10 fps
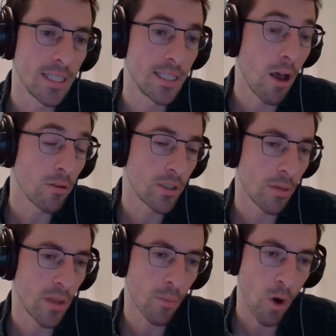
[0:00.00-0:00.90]
sell
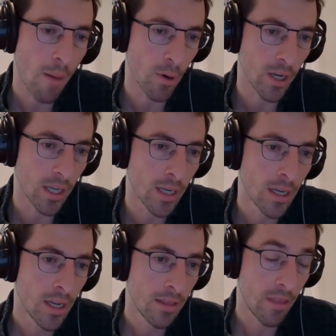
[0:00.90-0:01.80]
some of the property
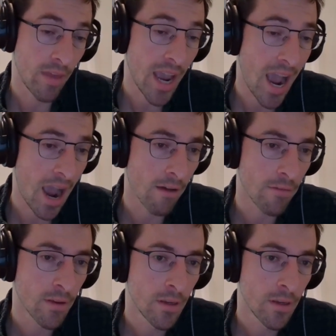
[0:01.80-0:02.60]
that mm-hmm. they have.